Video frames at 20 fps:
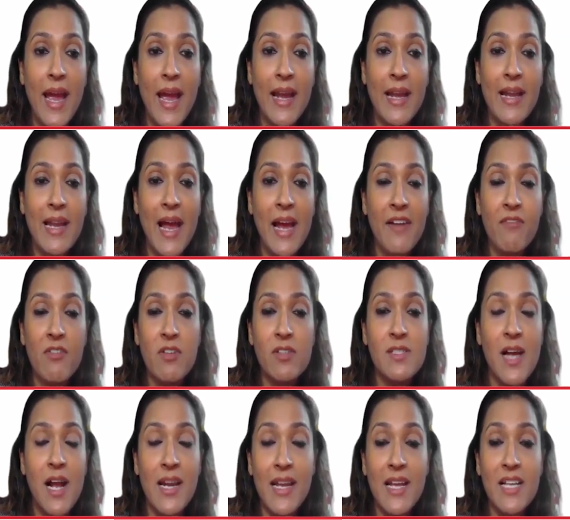headline
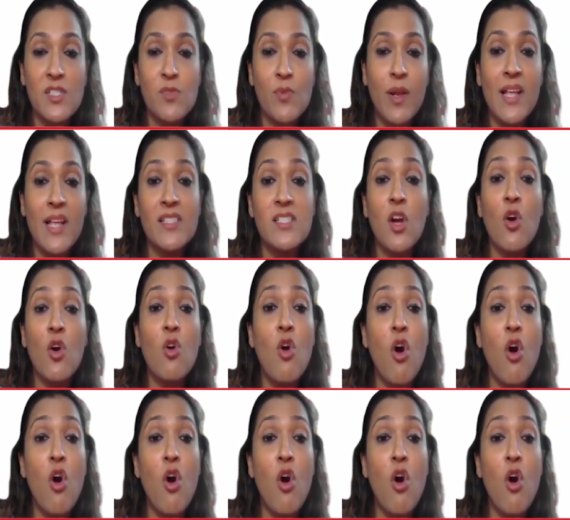result as well as a